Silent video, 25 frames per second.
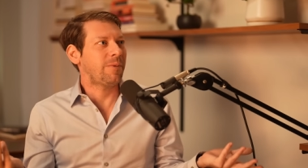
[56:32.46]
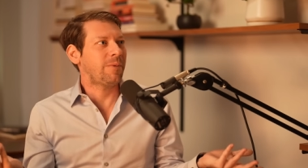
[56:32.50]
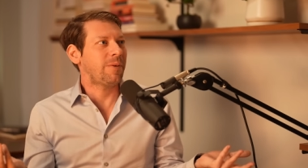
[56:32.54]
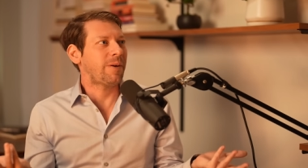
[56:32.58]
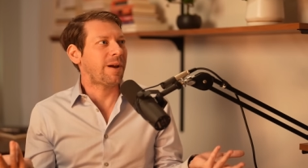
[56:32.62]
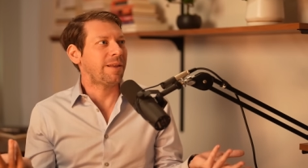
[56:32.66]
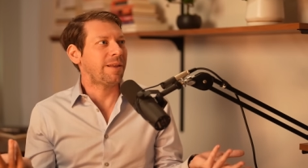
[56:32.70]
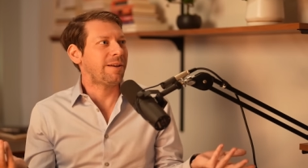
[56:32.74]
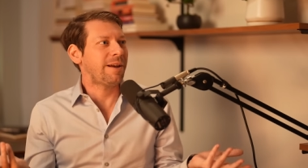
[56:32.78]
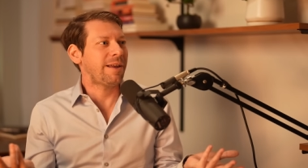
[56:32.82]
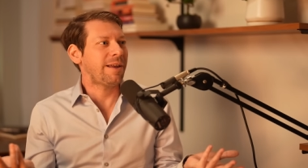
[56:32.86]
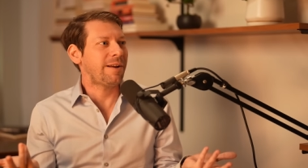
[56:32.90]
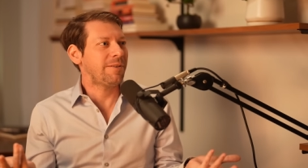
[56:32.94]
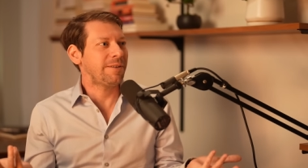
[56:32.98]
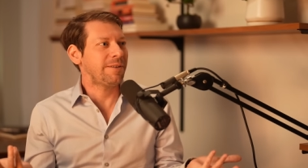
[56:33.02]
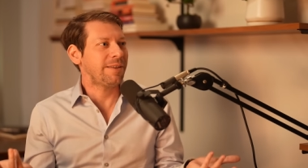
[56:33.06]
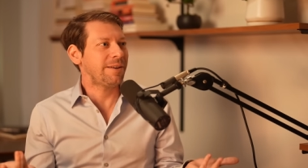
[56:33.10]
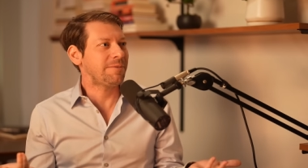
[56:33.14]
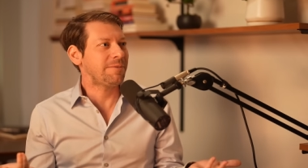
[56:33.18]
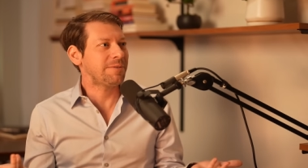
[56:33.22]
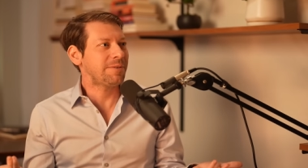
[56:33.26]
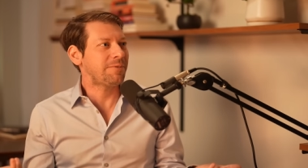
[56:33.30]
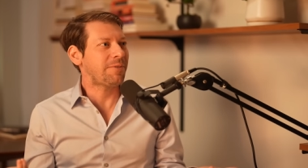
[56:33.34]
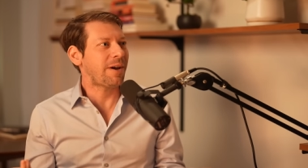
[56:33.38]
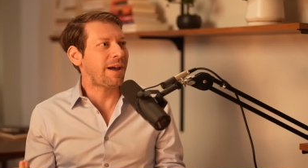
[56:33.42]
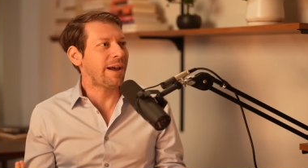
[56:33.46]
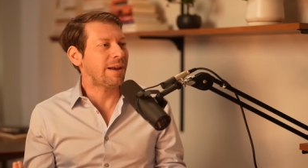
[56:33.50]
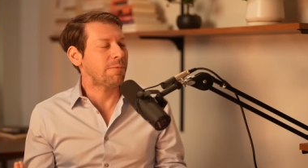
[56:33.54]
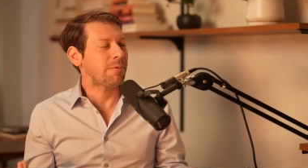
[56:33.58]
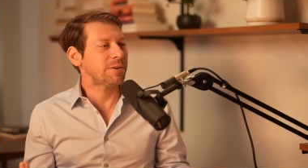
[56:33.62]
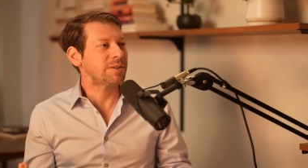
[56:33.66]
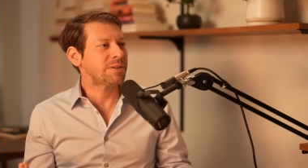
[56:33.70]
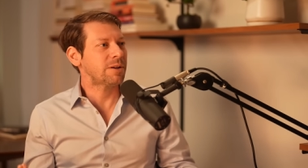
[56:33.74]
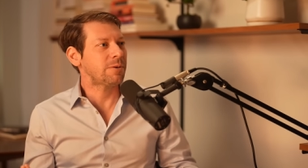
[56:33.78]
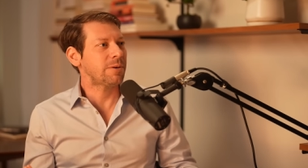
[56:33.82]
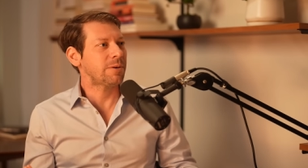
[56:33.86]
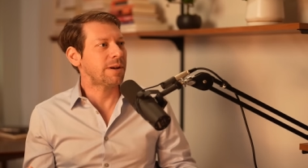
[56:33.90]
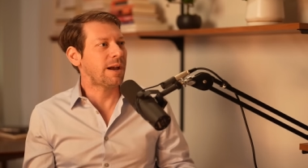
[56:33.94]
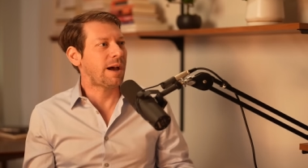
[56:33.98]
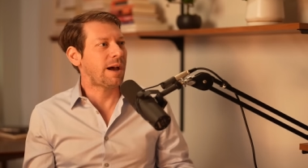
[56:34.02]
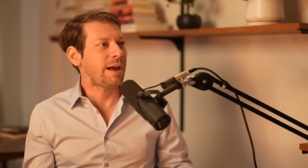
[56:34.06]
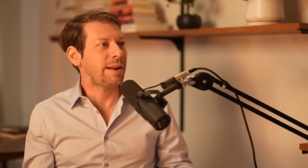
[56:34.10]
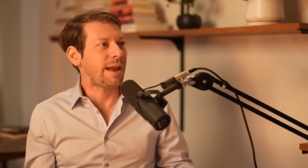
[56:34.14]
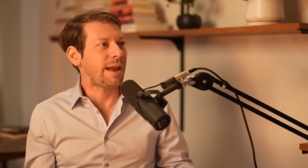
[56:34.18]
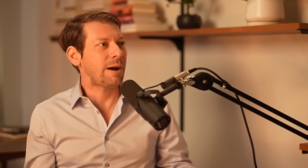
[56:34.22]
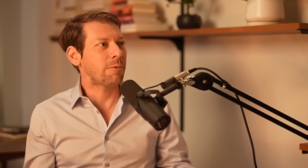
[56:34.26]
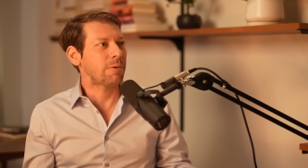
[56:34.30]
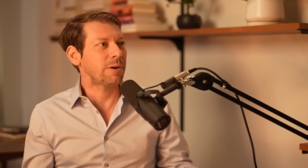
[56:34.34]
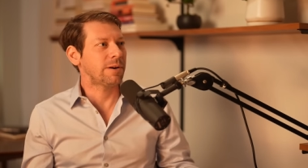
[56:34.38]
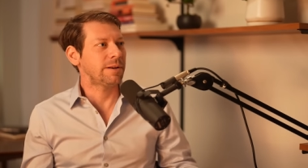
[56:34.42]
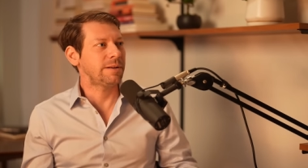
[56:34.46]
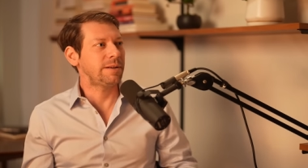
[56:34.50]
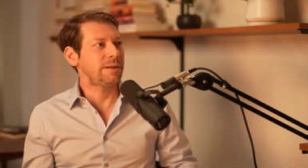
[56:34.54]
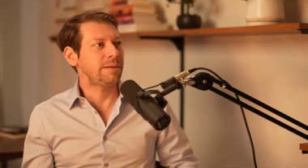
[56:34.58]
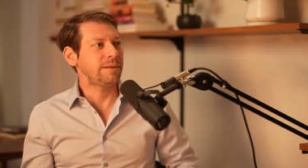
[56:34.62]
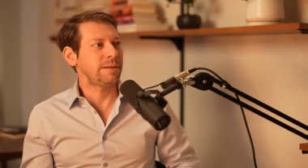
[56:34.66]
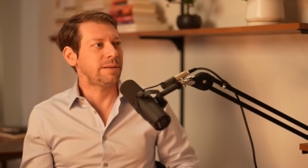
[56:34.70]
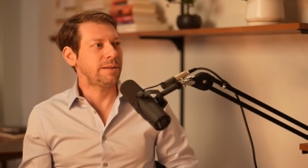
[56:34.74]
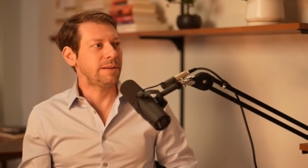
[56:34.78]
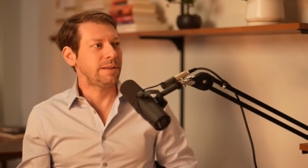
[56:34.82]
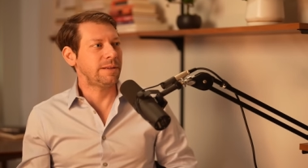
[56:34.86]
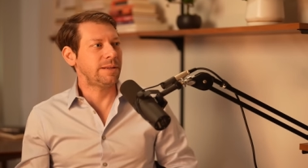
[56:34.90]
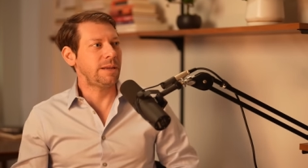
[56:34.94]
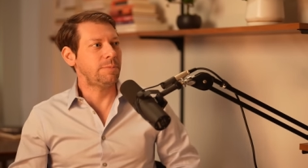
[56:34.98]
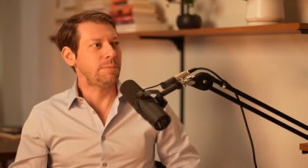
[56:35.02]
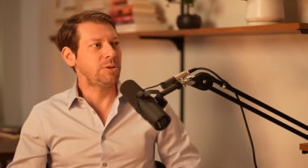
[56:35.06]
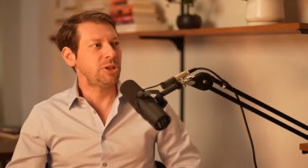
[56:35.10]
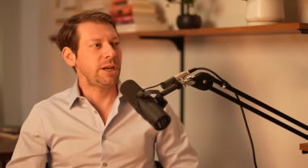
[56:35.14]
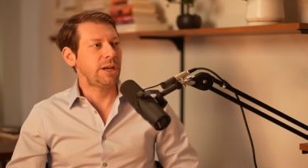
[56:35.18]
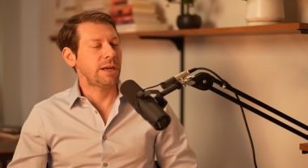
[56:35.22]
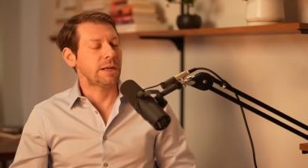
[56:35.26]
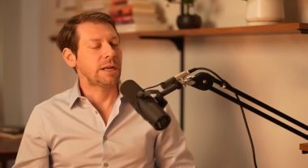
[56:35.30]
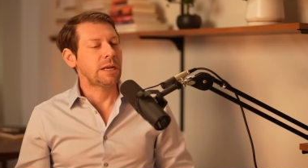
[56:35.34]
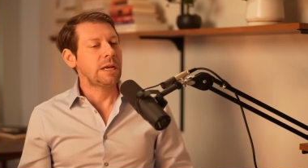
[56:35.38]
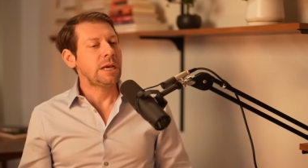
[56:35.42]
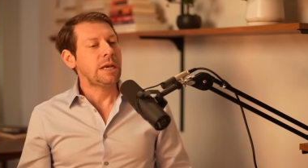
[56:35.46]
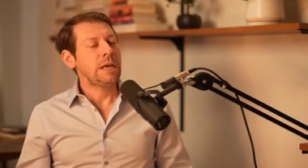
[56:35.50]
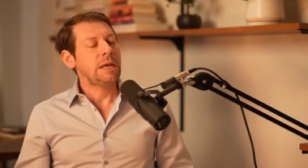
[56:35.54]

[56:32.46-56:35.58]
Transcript: I thought everything was fine. What's going on? Now we're in deep shit."